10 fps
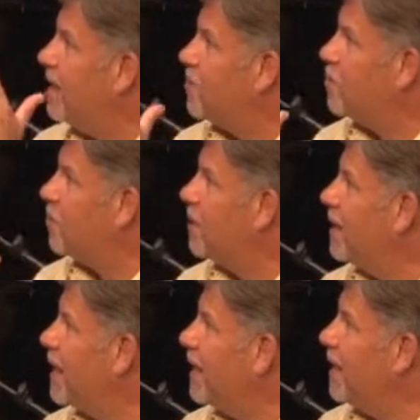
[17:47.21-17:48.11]
He is the
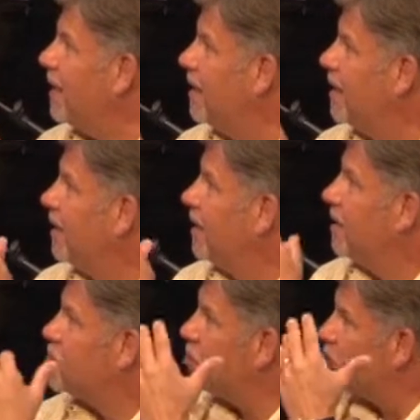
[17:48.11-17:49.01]
beginning,
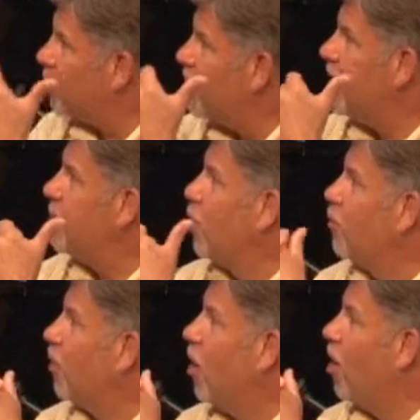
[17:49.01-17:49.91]
supreme
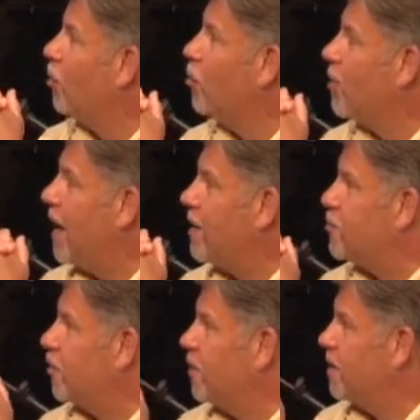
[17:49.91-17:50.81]
over all who
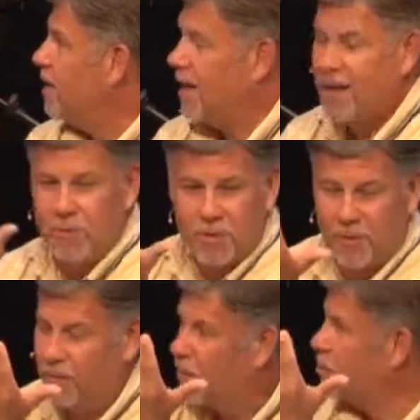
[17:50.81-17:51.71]
rise from the dead. He was
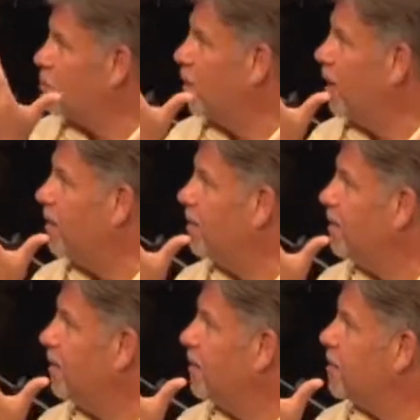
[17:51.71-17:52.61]
the first one.
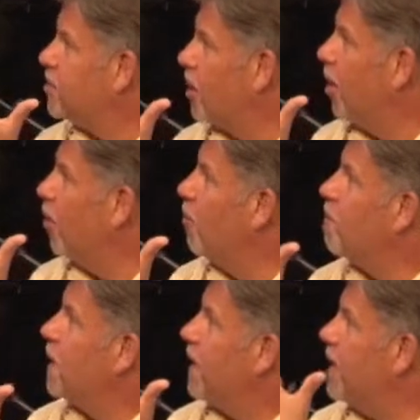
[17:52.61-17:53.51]

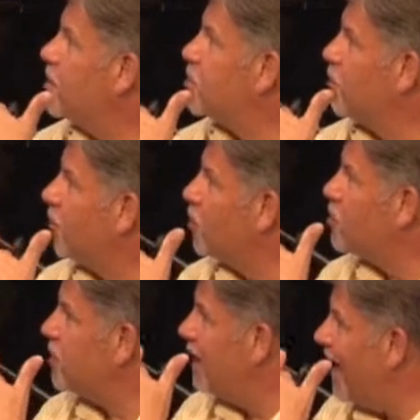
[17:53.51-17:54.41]
So, he is the
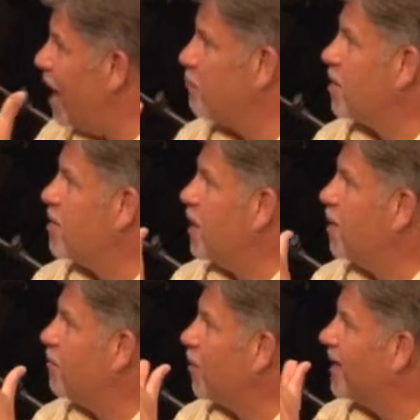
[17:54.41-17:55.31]
first in
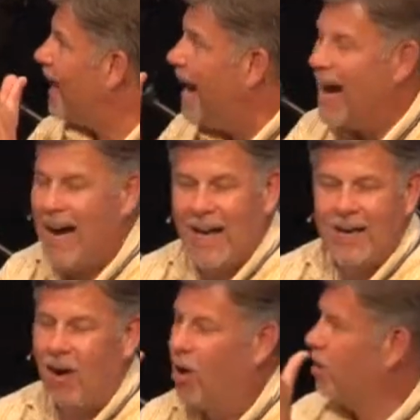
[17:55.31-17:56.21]
everything, for God
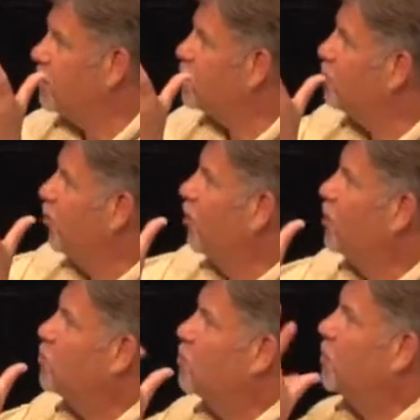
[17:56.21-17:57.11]
in all of his
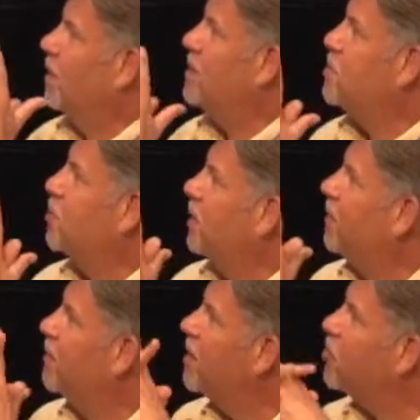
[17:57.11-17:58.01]
fullness was pleased to
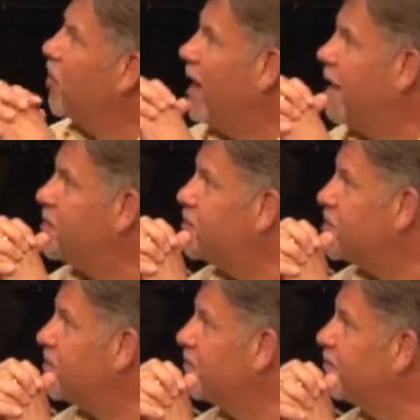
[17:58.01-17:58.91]
live in Christ.